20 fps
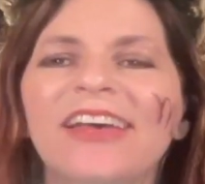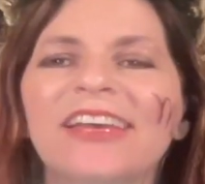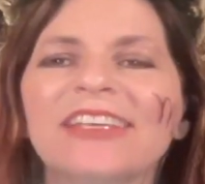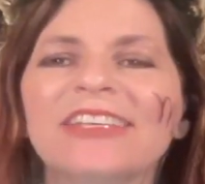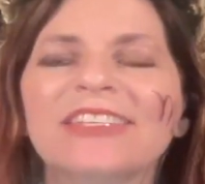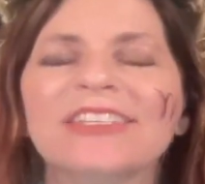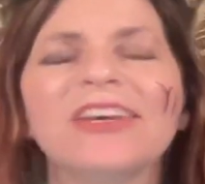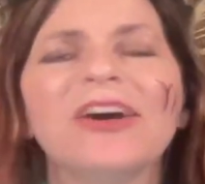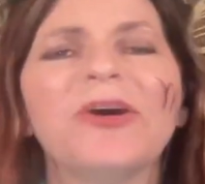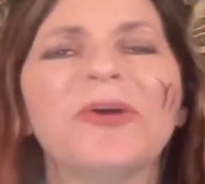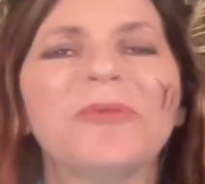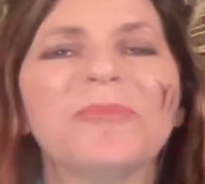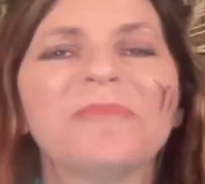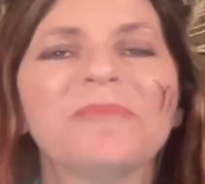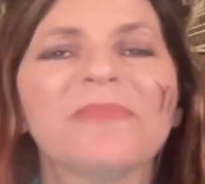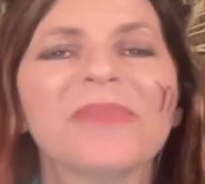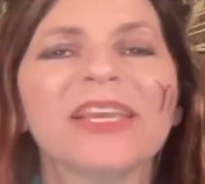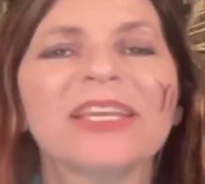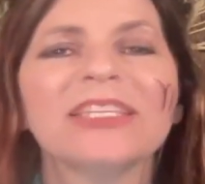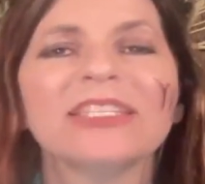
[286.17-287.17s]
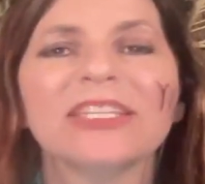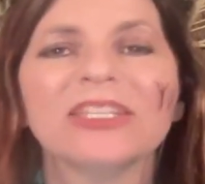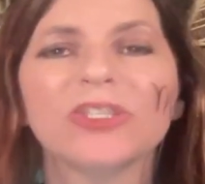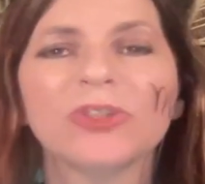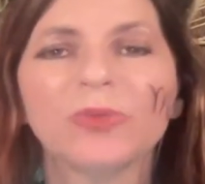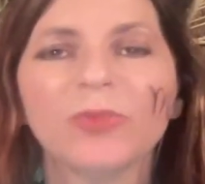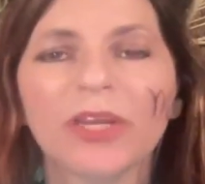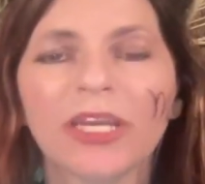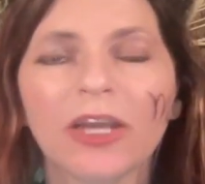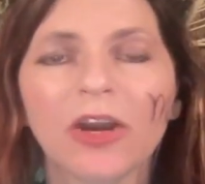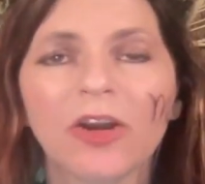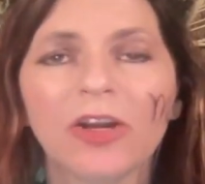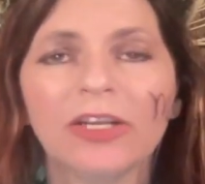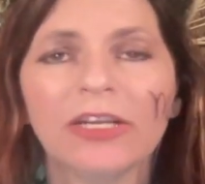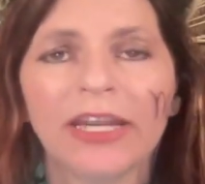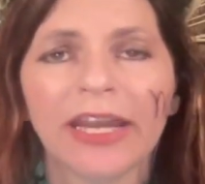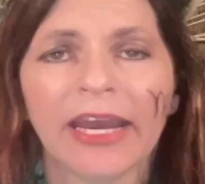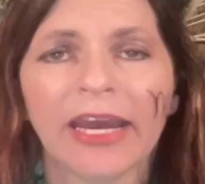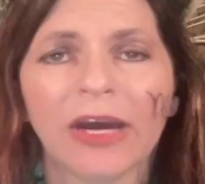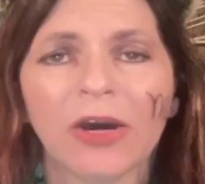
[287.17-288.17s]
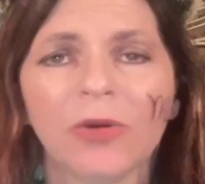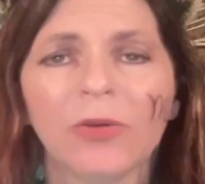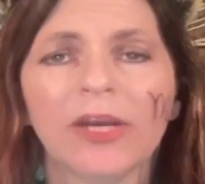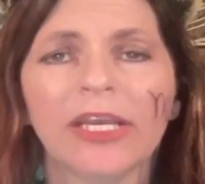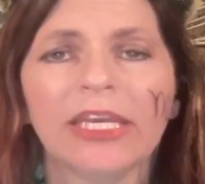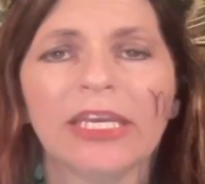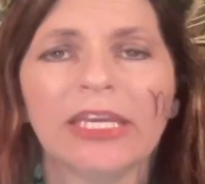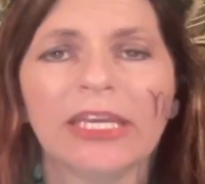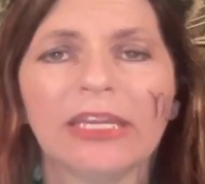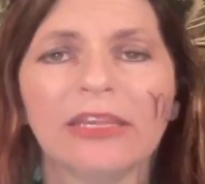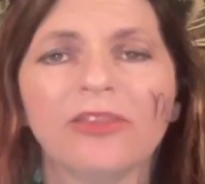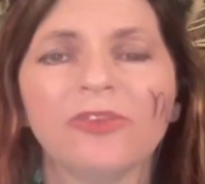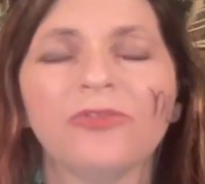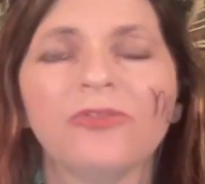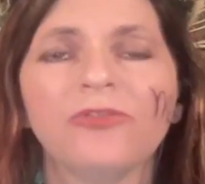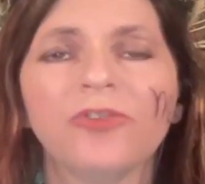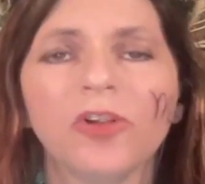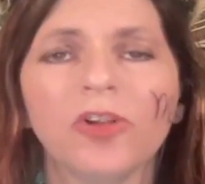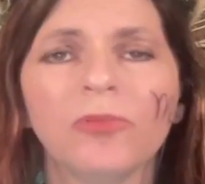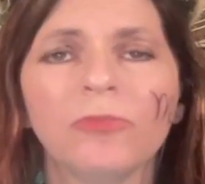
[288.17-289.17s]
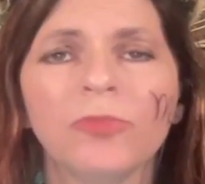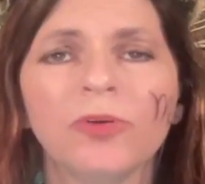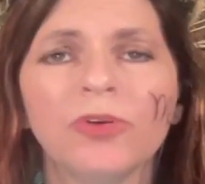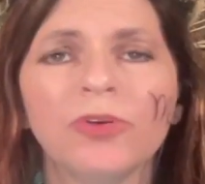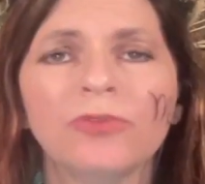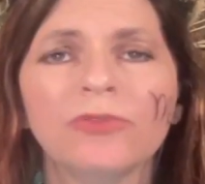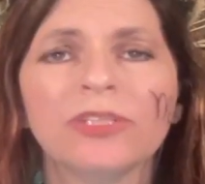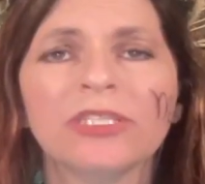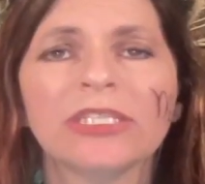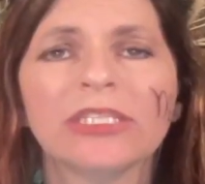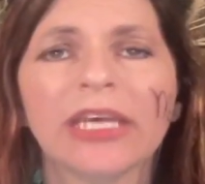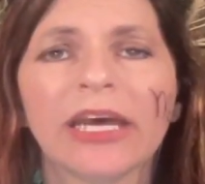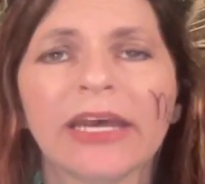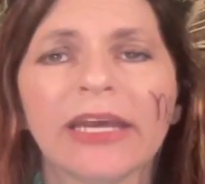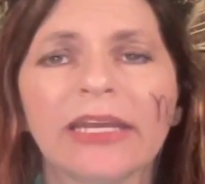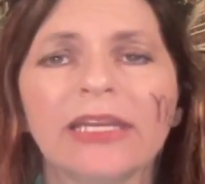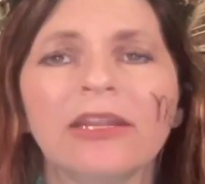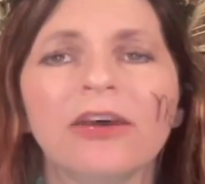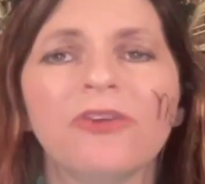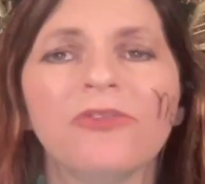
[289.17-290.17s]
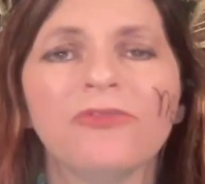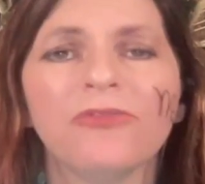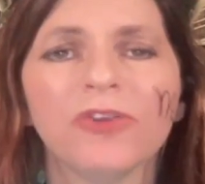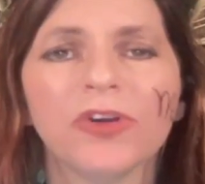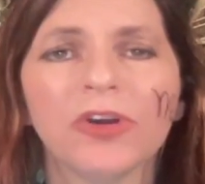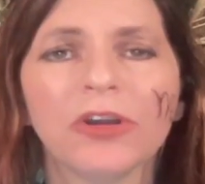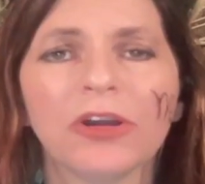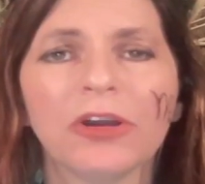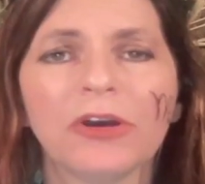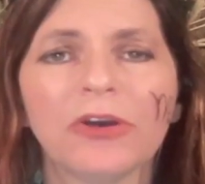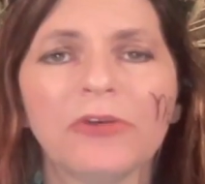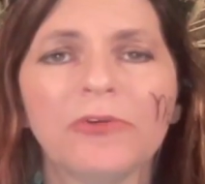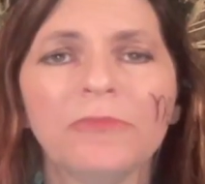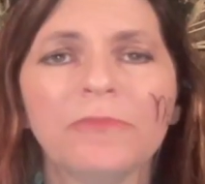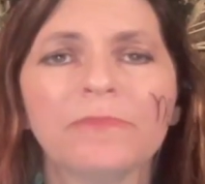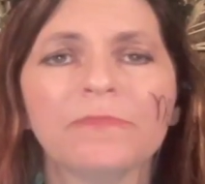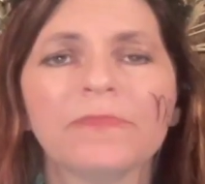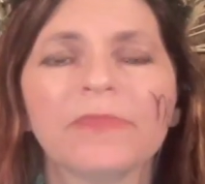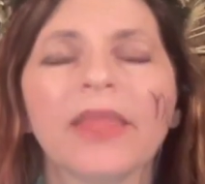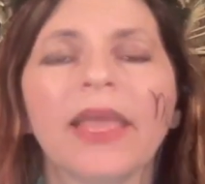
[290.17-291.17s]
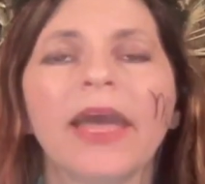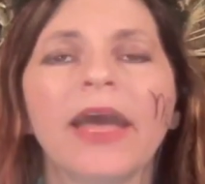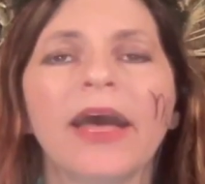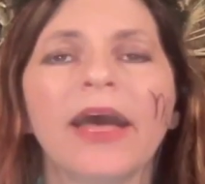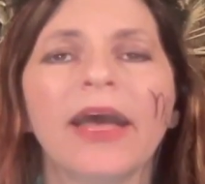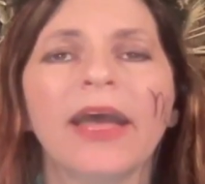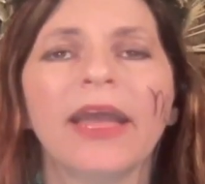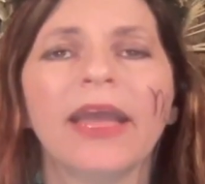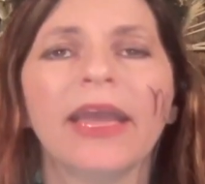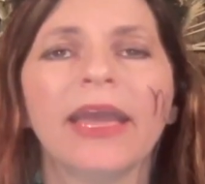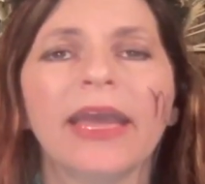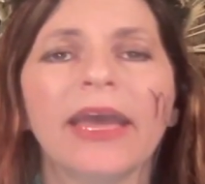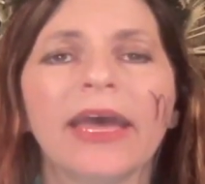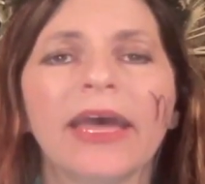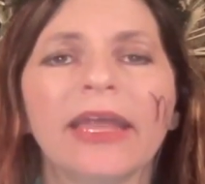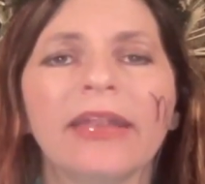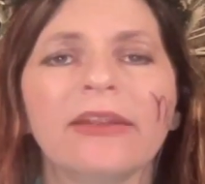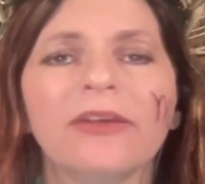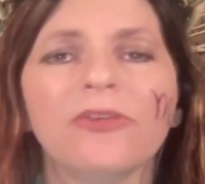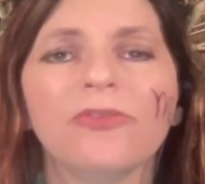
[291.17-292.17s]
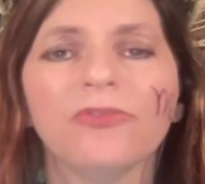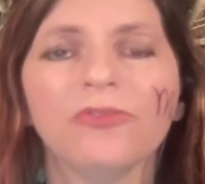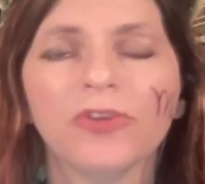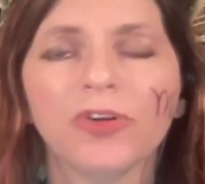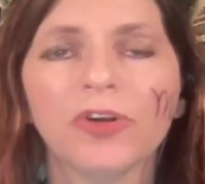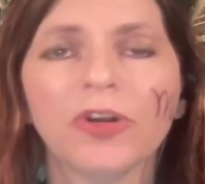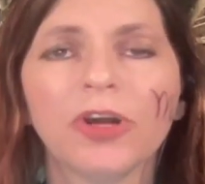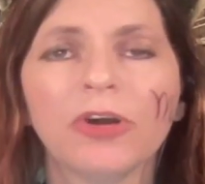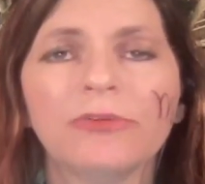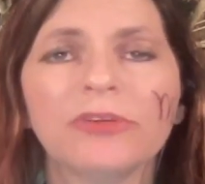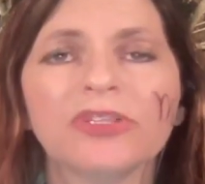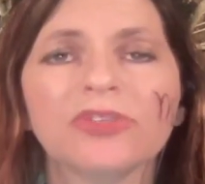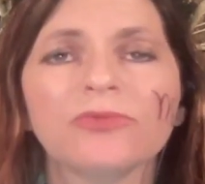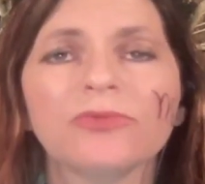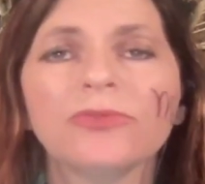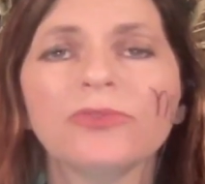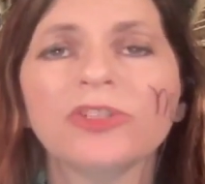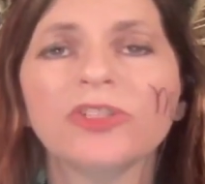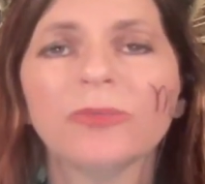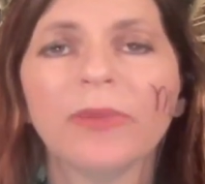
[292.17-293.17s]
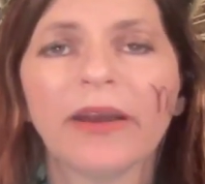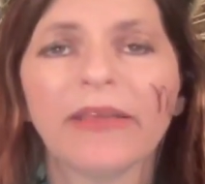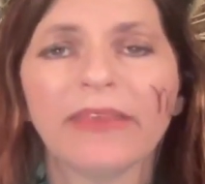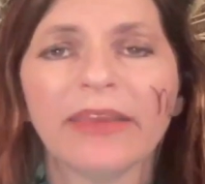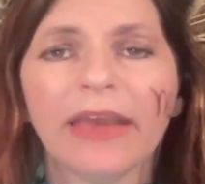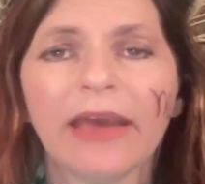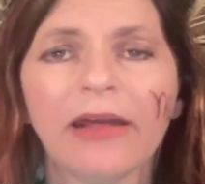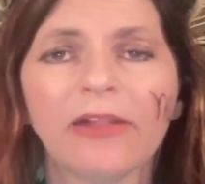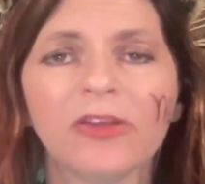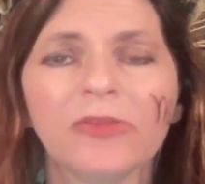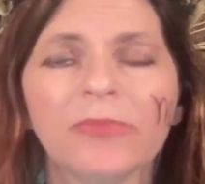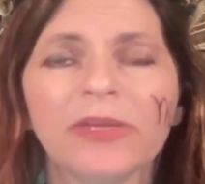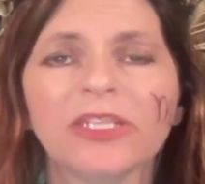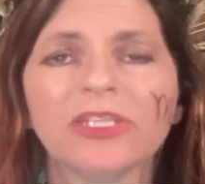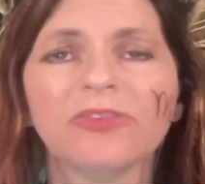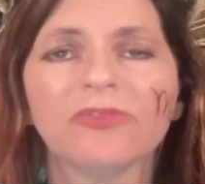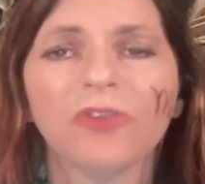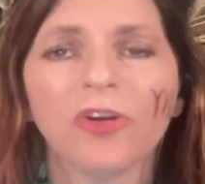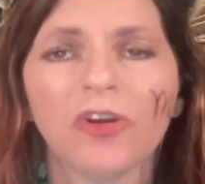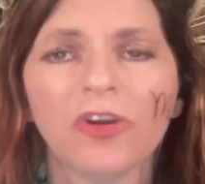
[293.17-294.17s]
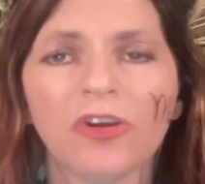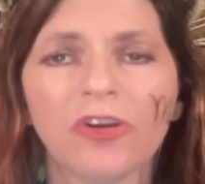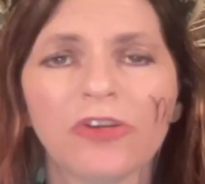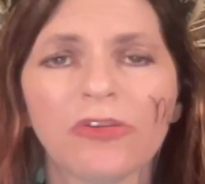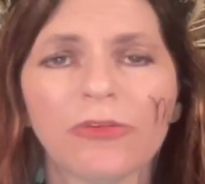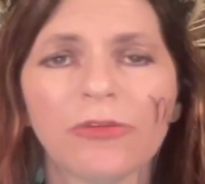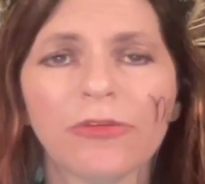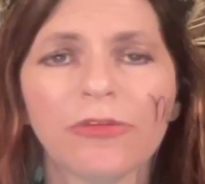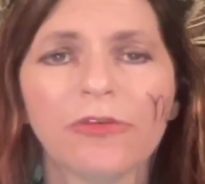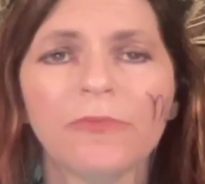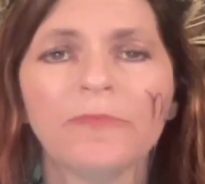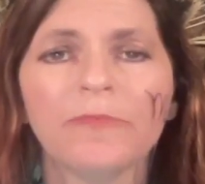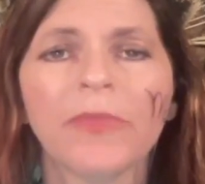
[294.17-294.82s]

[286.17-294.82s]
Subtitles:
So, since we are now in the full moon sign of Virgo, and Virgo is ruled by the element of earth,